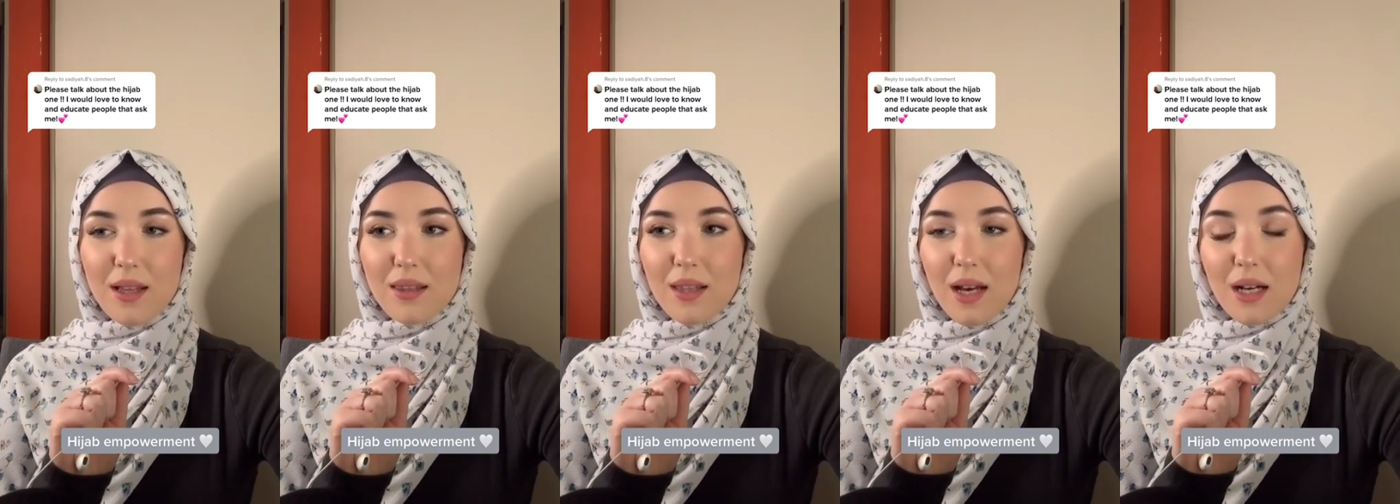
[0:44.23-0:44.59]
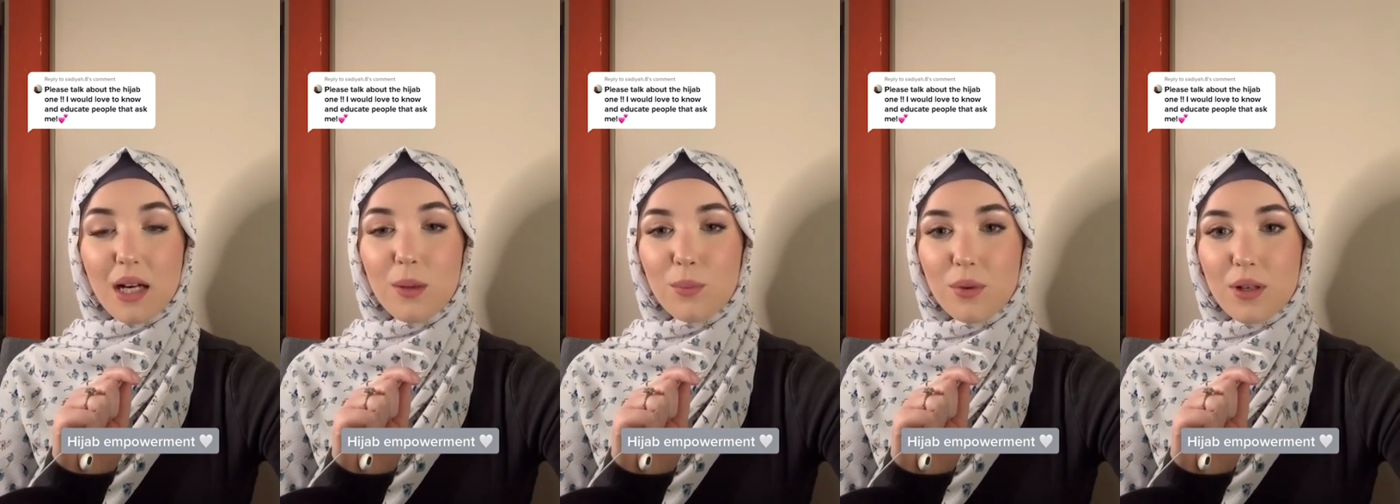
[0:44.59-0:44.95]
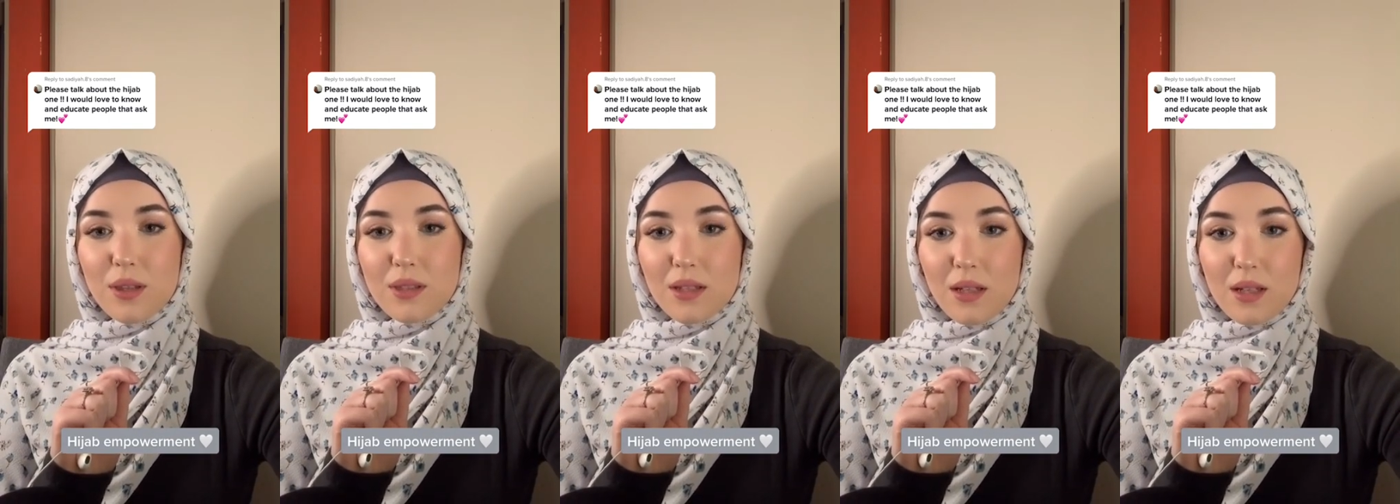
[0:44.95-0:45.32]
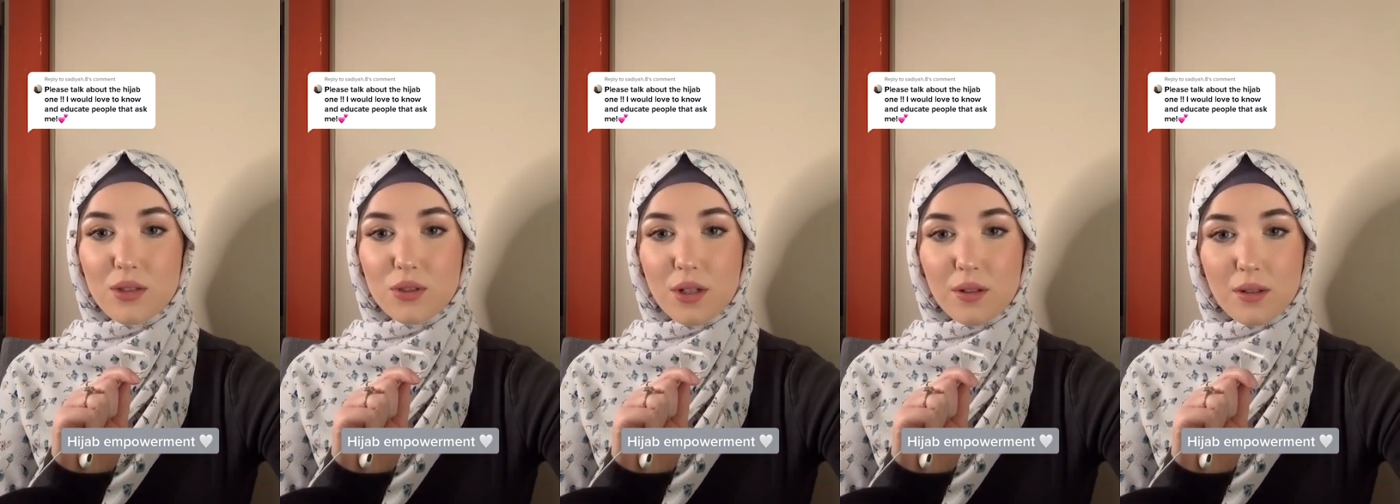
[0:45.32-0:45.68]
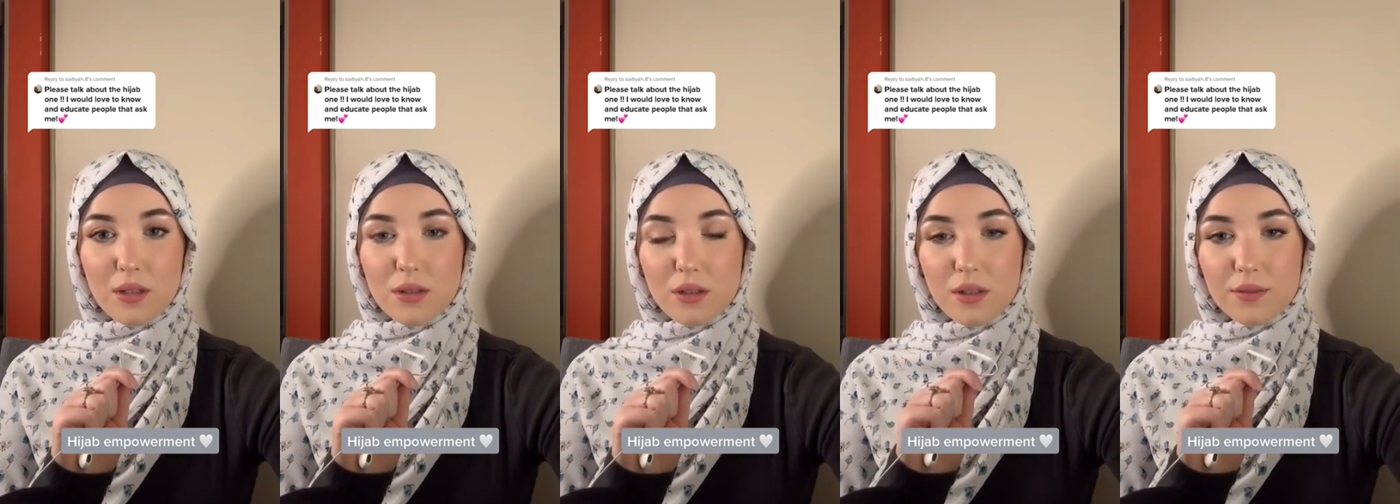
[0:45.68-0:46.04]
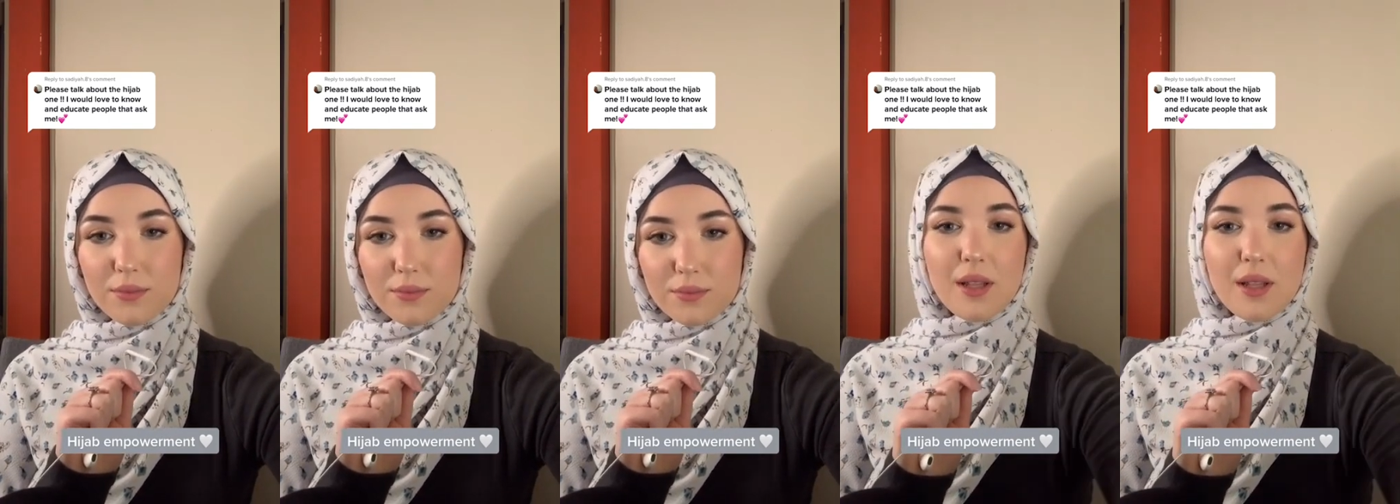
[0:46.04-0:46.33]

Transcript: that come with today's generation.